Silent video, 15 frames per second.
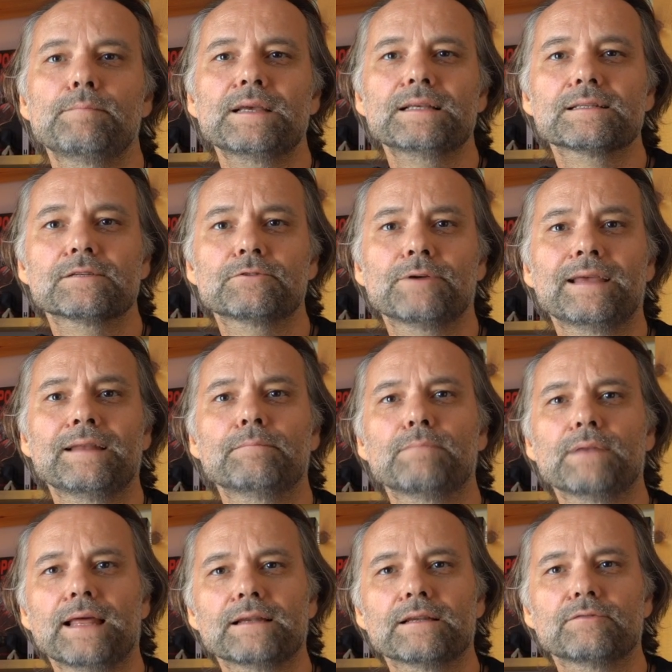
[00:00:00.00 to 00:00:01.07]
PixelTrain
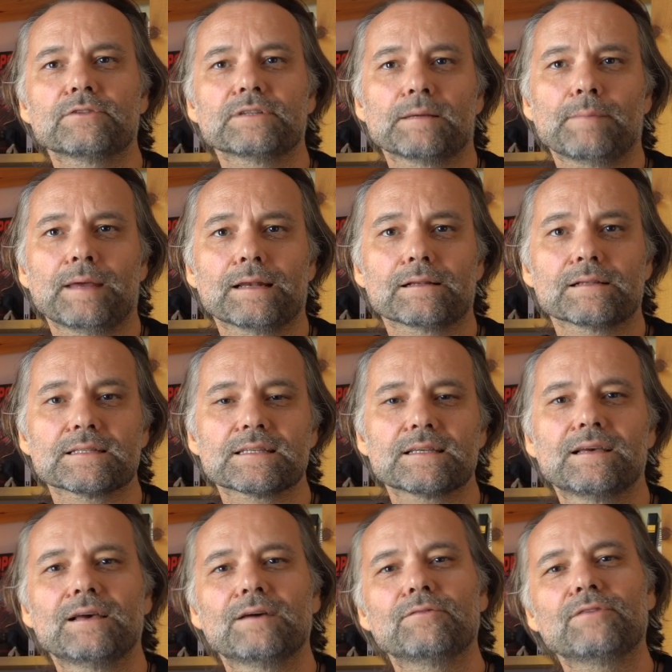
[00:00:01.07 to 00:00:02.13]
Blender Fundamentals
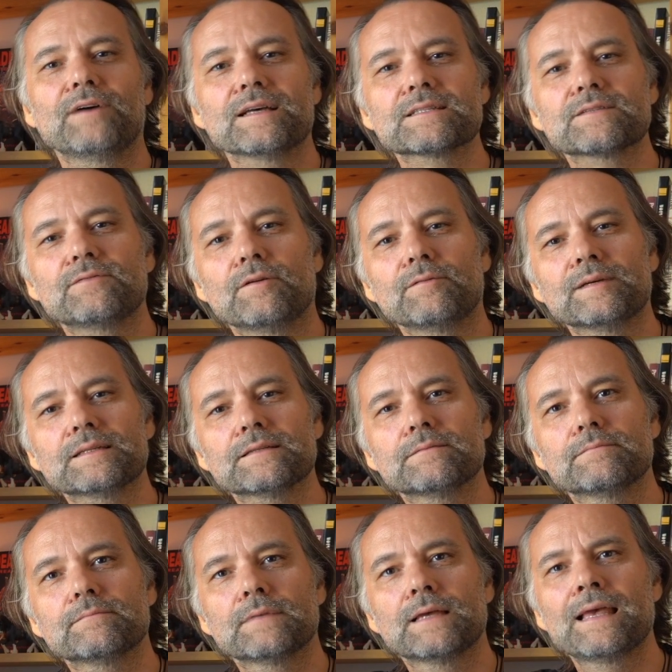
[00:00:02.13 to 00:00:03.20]
Fast Forward.
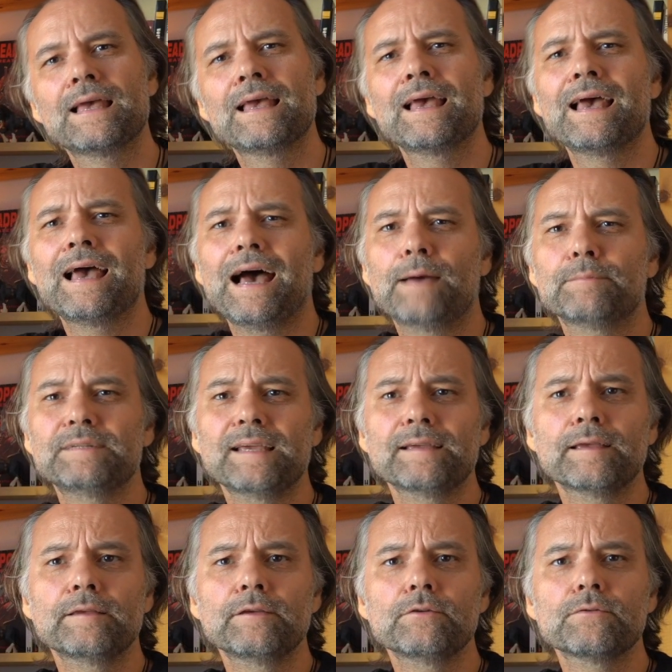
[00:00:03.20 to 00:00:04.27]
I'm
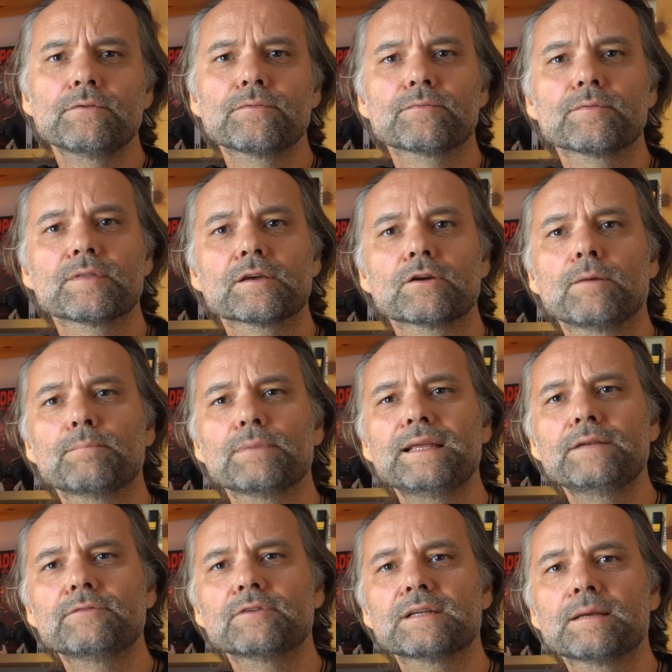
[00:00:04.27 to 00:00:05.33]
taking you through the
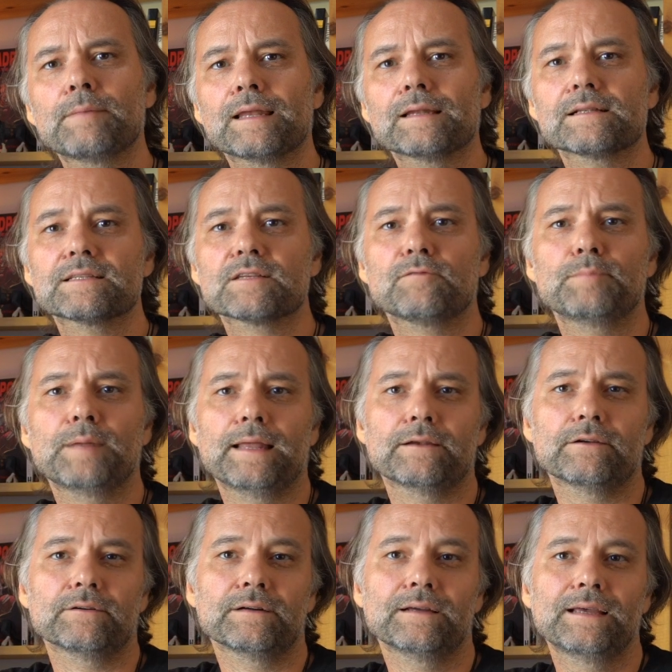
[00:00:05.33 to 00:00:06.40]
complete fundamentals of
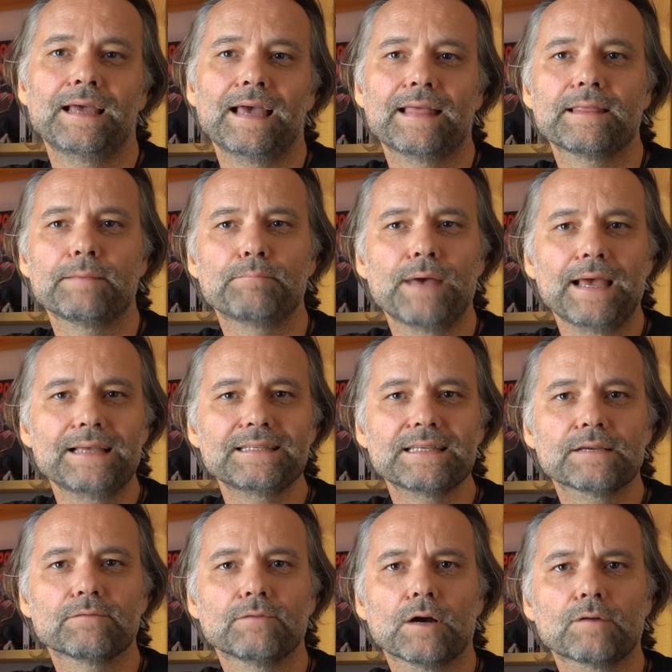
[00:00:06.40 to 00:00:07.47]
Blender and the
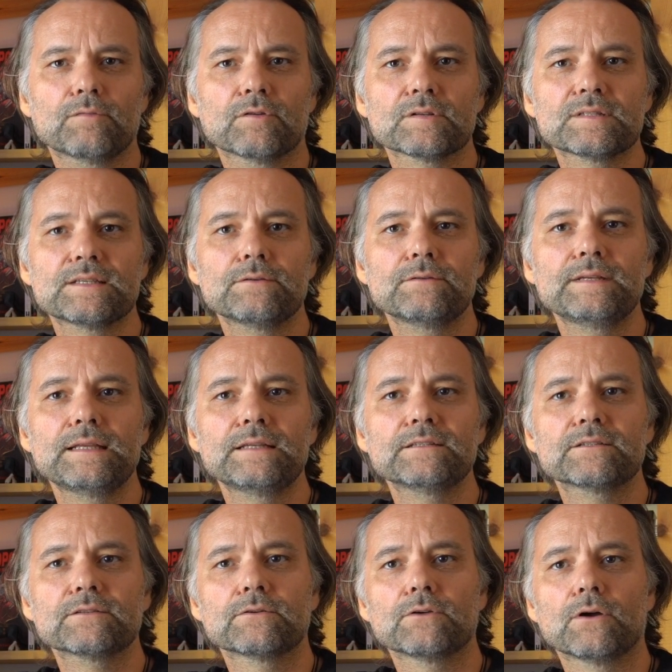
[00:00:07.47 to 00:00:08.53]
basic workflows you need
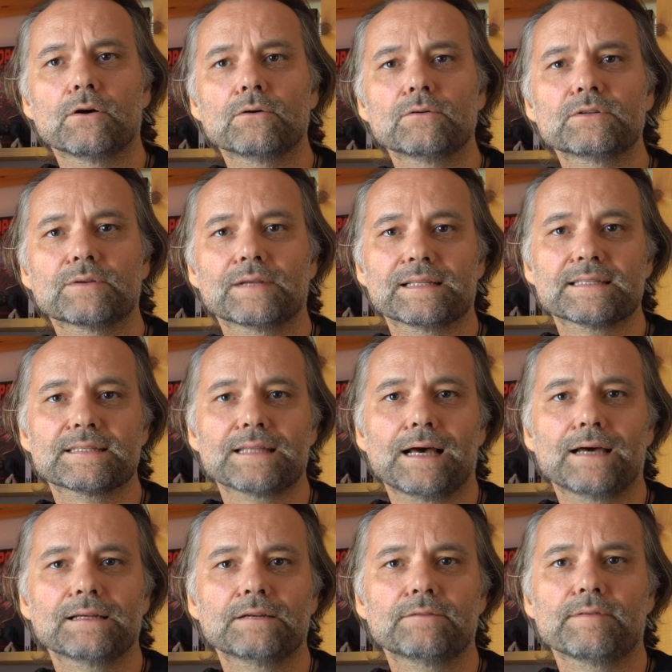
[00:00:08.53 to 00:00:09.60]
to know to get
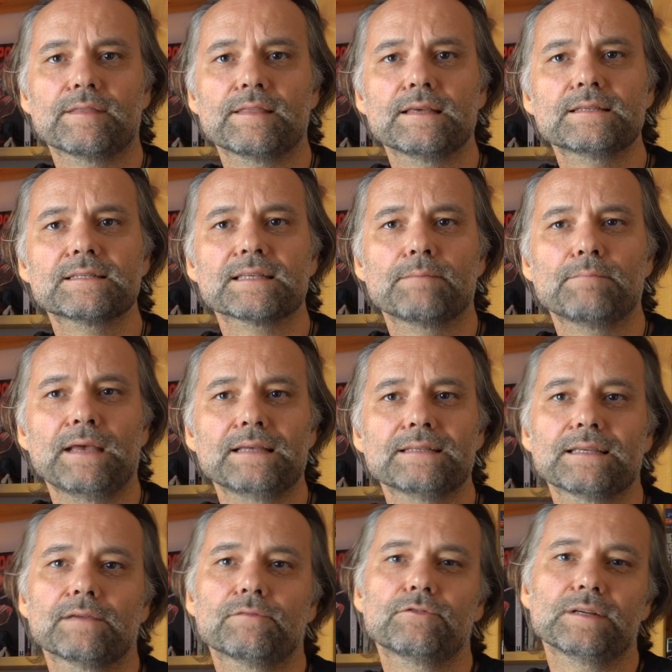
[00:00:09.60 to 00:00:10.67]
started with this
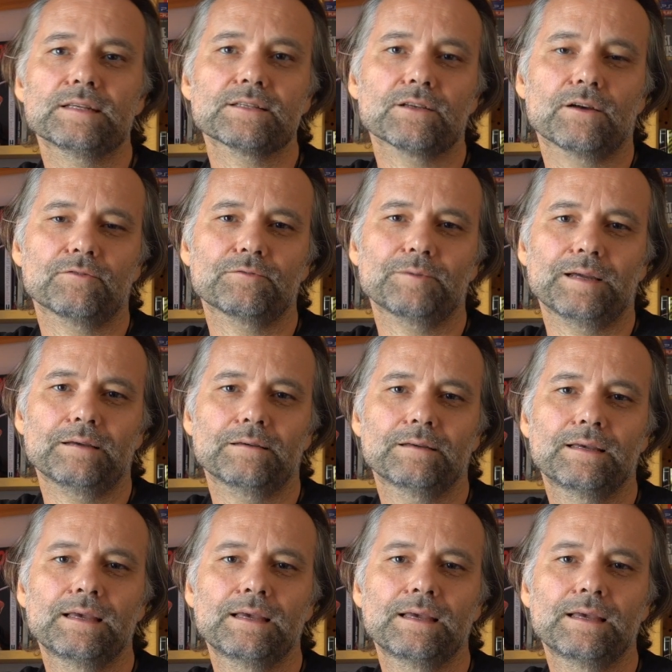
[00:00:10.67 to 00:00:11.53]
amazing free software.